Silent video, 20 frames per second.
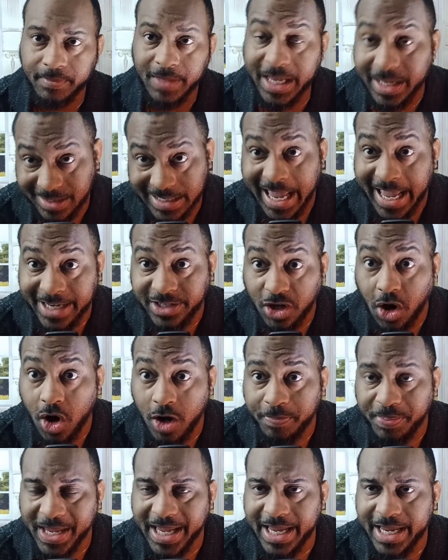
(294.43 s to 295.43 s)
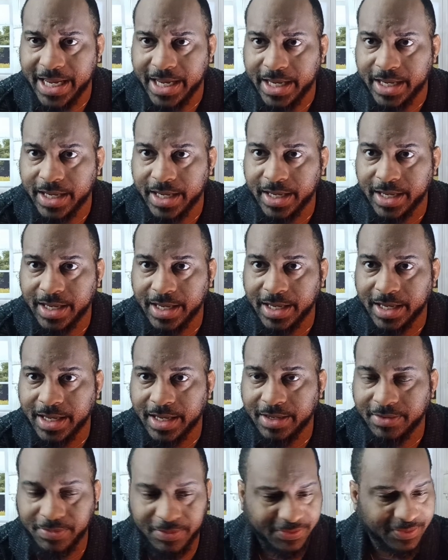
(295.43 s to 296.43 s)
is XRP.
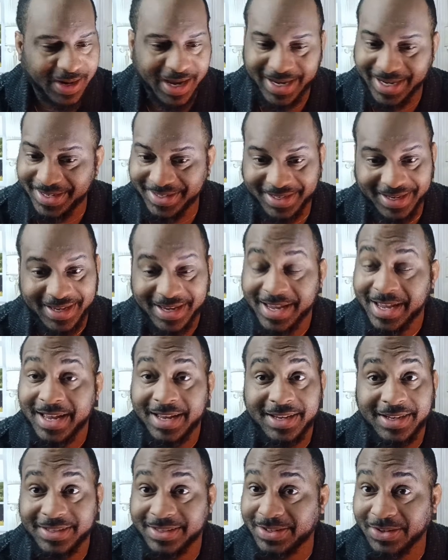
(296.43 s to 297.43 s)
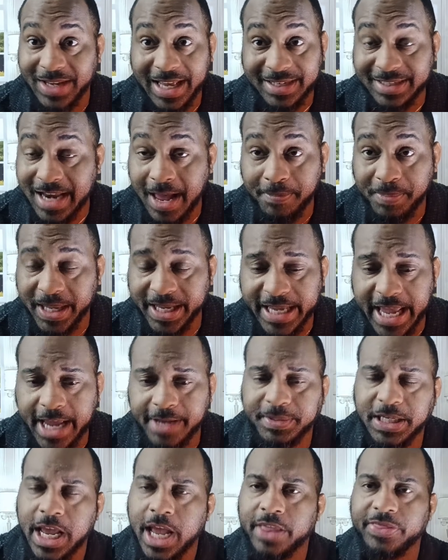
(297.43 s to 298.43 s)
right? So let's not play
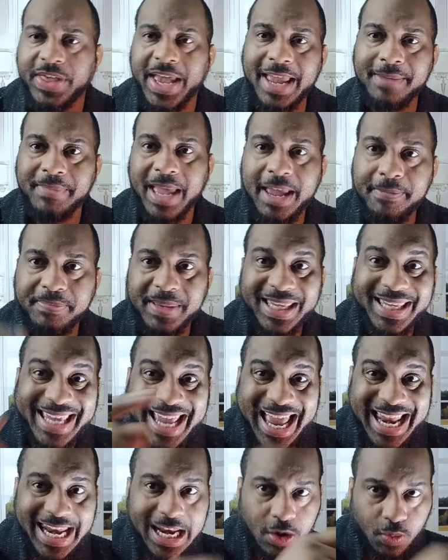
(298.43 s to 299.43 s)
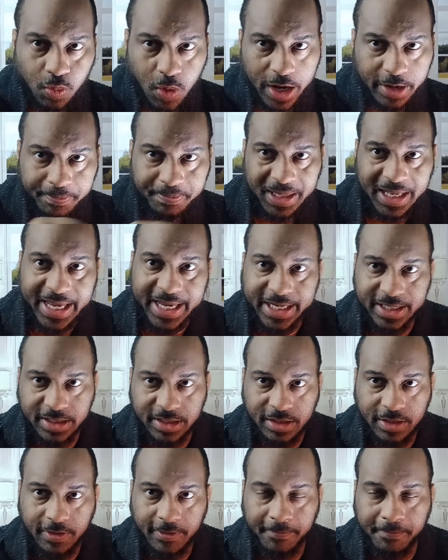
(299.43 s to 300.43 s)
games. They may begin in one
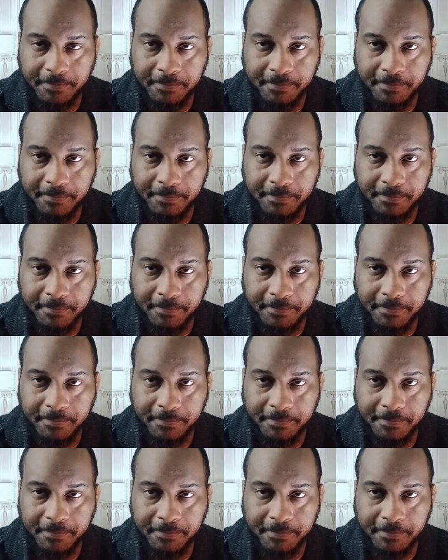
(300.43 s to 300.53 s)
place,